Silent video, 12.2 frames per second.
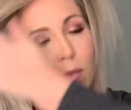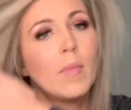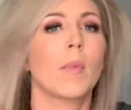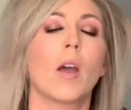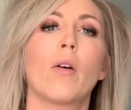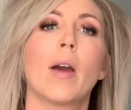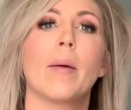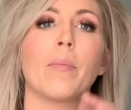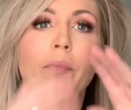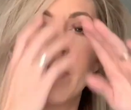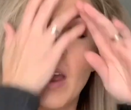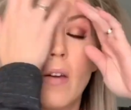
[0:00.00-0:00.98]
Okay,
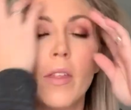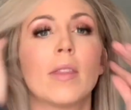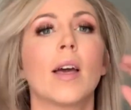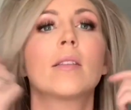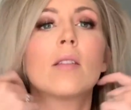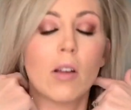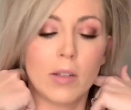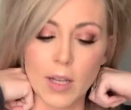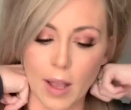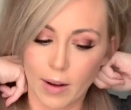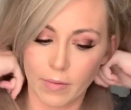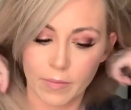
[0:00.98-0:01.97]
now that that's all
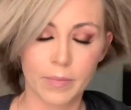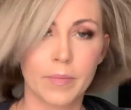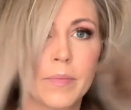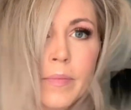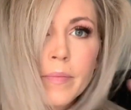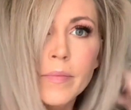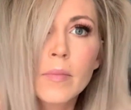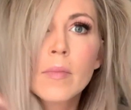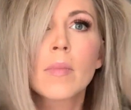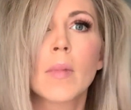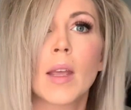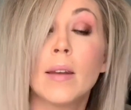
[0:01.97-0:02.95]
done,
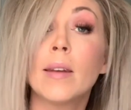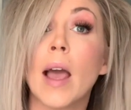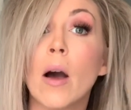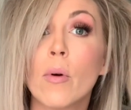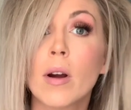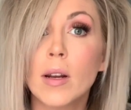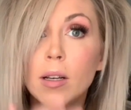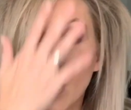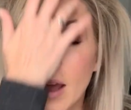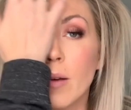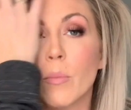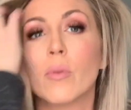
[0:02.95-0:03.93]
now we're gonna kind
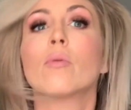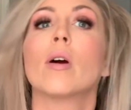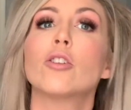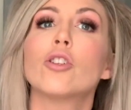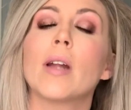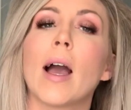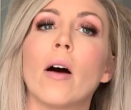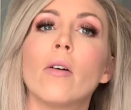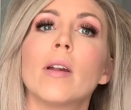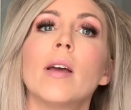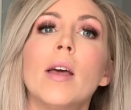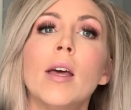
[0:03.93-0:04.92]
of brush it out.
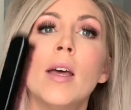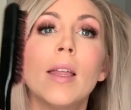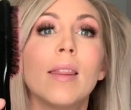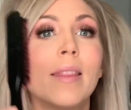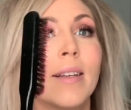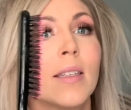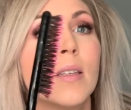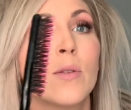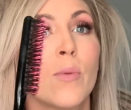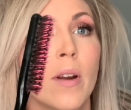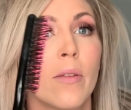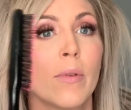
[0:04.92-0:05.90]
This is one
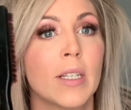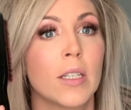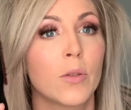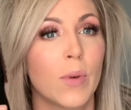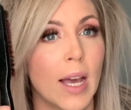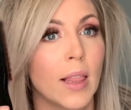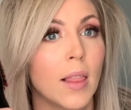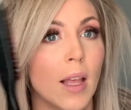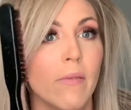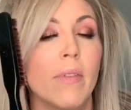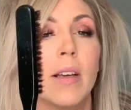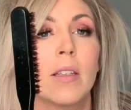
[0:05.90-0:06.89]
of the reasons why I love
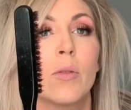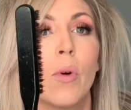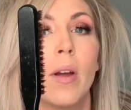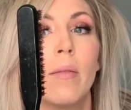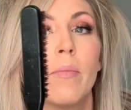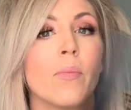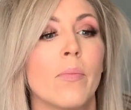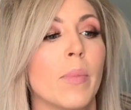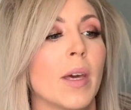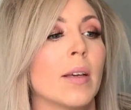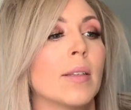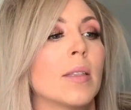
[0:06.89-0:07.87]
this one,
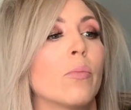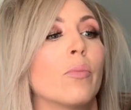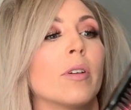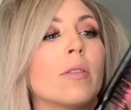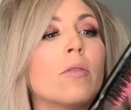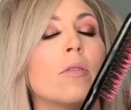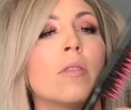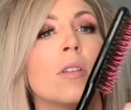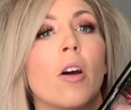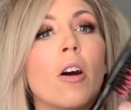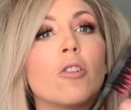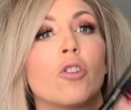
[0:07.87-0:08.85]
because the bristles
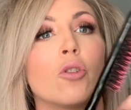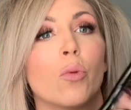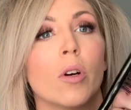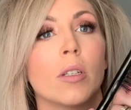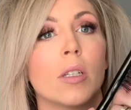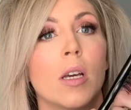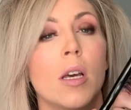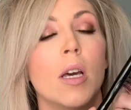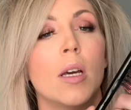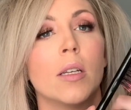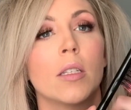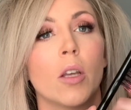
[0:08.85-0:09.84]
are short.
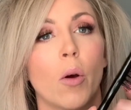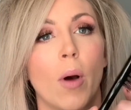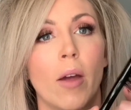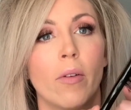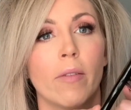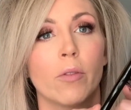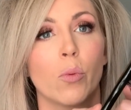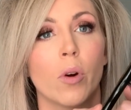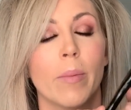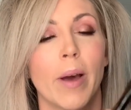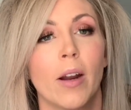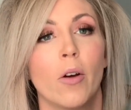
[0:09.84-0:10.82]
So I don't have to worry
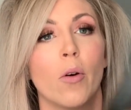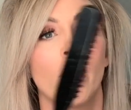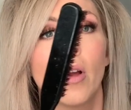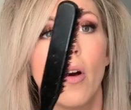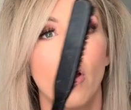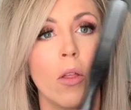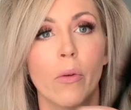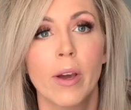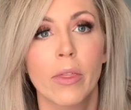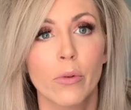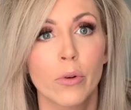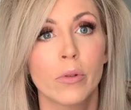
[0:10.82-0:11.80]
about it going all the way
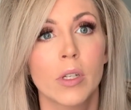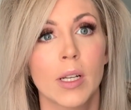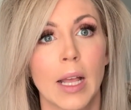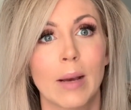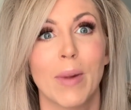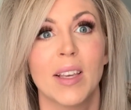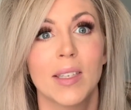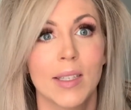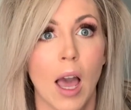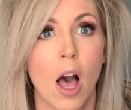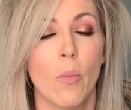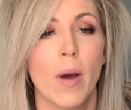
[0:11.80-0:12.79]
through to like my
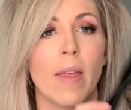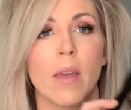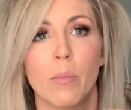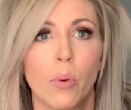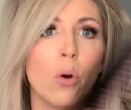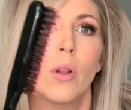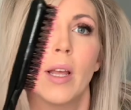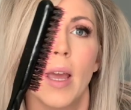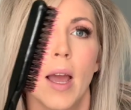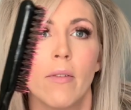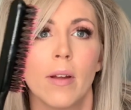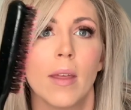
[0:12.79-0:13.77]
scalp and then pulling
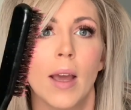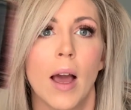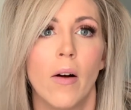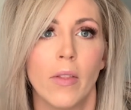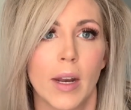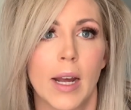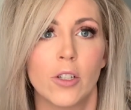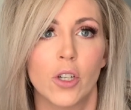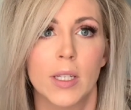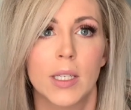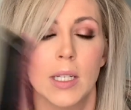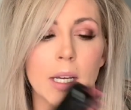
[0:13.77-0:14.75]
everything out that I
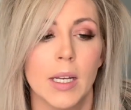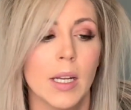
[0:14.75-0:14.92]
just did.